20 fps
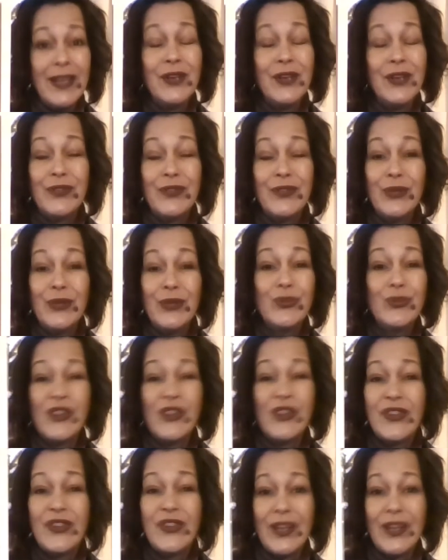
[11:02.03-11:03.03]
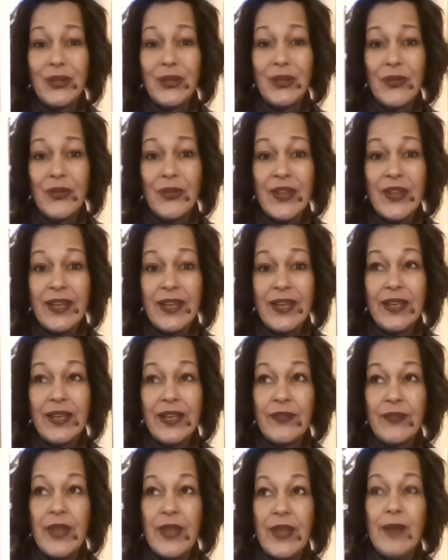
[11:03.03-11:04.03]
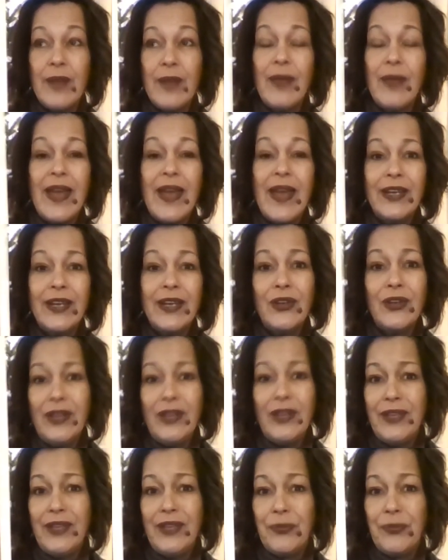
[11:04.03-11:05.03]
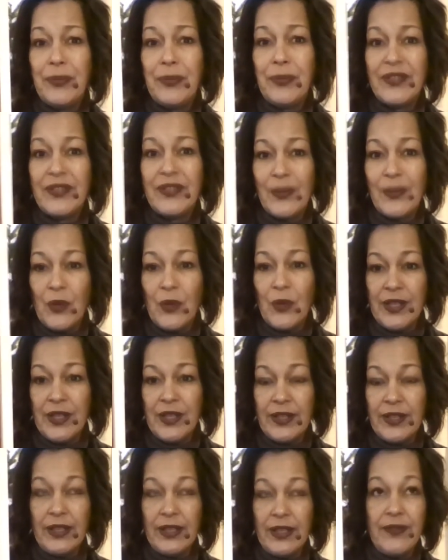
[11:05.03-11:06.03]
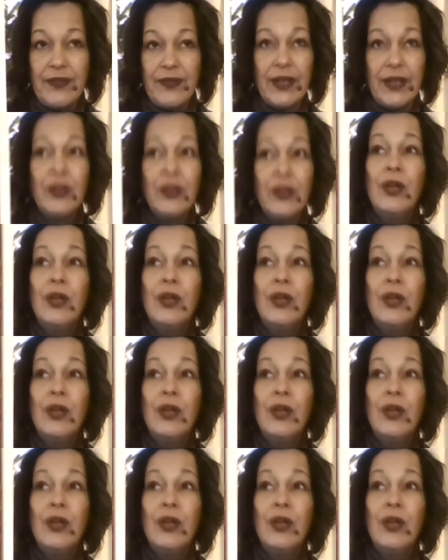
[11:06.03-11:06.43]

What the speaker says: of you just like you're thinking of them, and it could even be someone in the living.